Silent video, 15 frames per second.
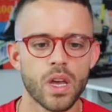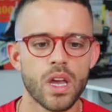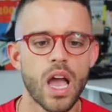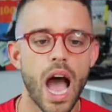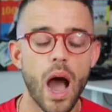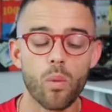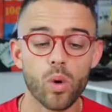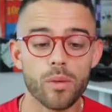
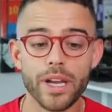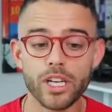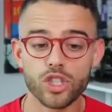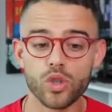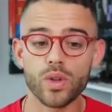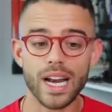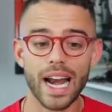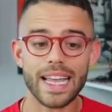I want to make
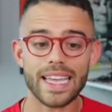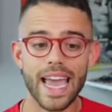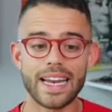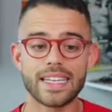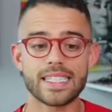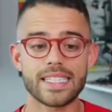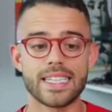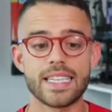sure that I can
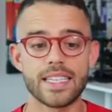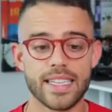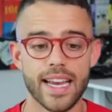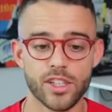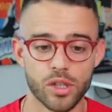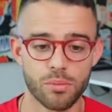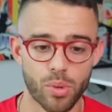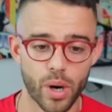see the
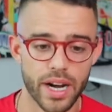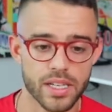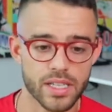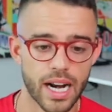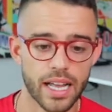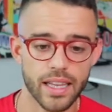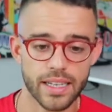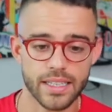session breaks, and
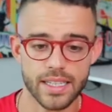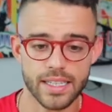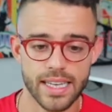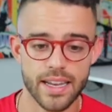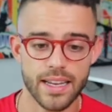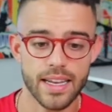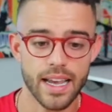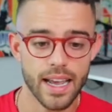I like to
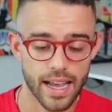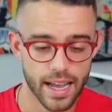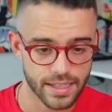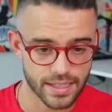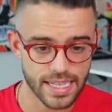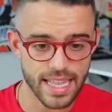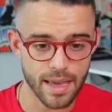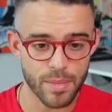
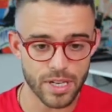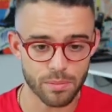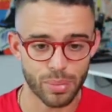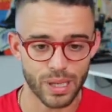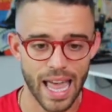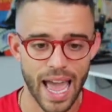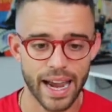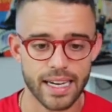see them as
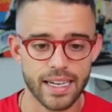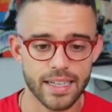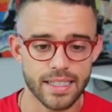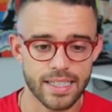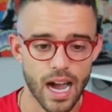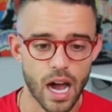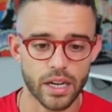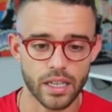black
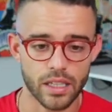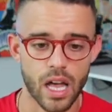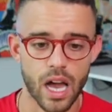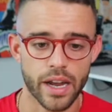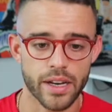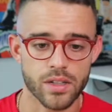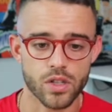dotted lines.